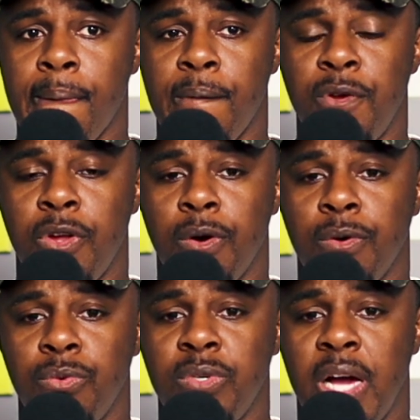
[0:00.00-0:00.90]
you
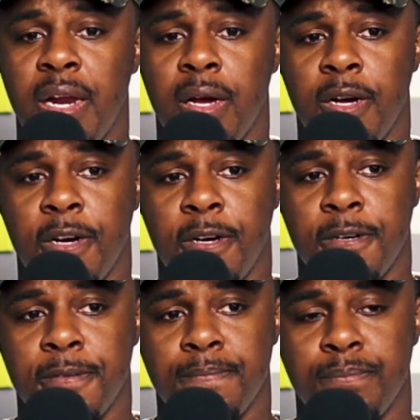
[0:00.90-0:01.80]
know, you got a
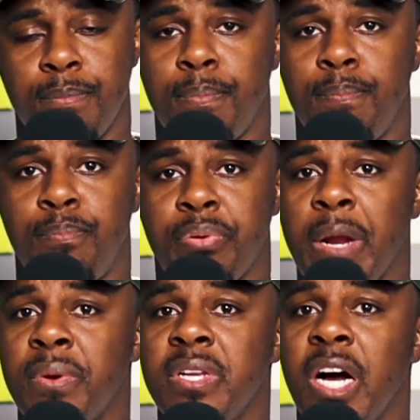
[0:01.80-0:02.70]
uh,
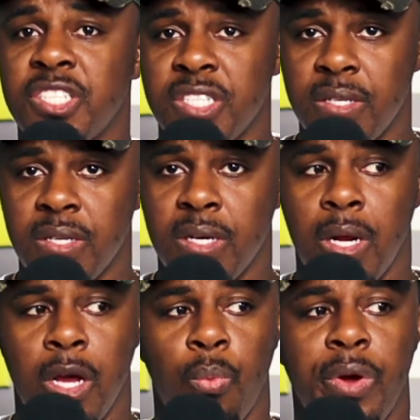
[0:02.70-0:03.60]
pre-production
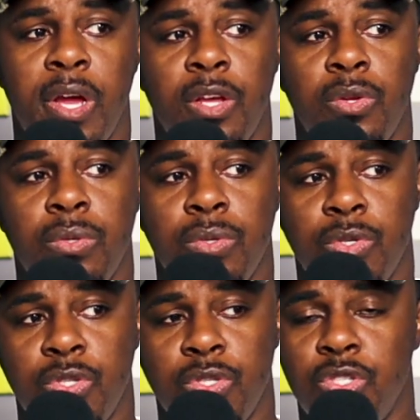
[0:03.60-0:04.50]
where y-
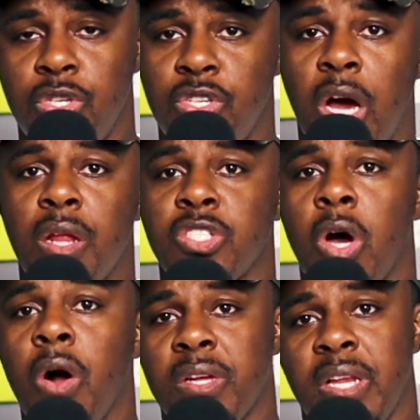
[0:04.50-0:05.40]
y- y'all are
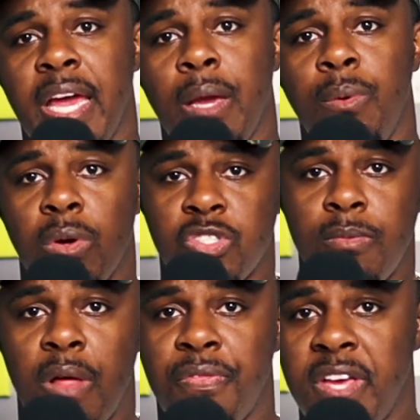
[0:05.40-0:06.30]
talking like, "Hey, we're gonna talk
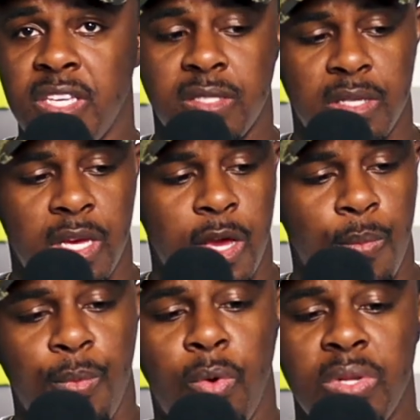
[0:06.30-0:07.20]
about this.
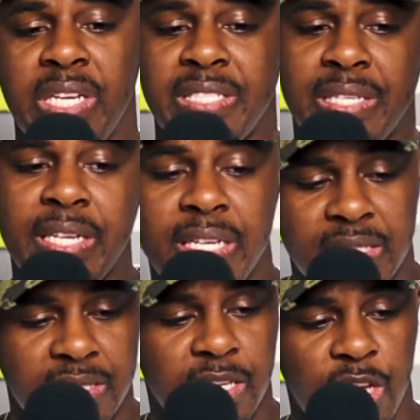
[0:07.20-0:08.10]
We're gonna lead into
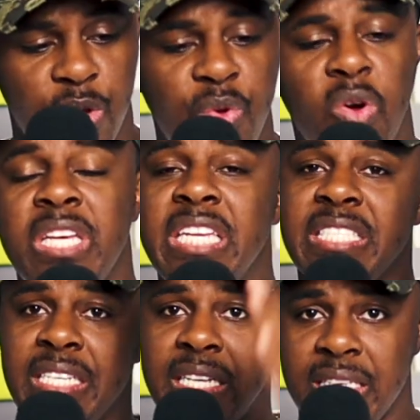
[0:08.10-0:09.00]
this. We're gonna lead
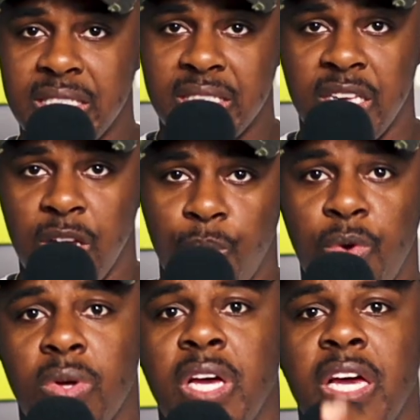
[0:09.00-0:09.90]
into this." we
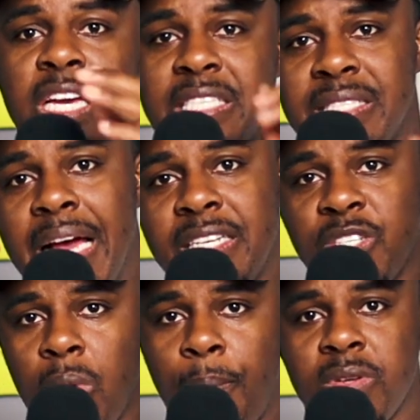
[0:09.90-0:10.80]
going it's not
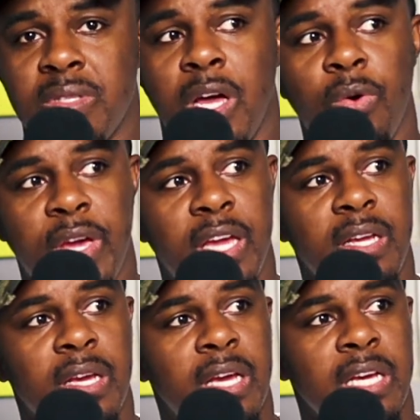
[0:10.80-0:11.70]
just one person like okay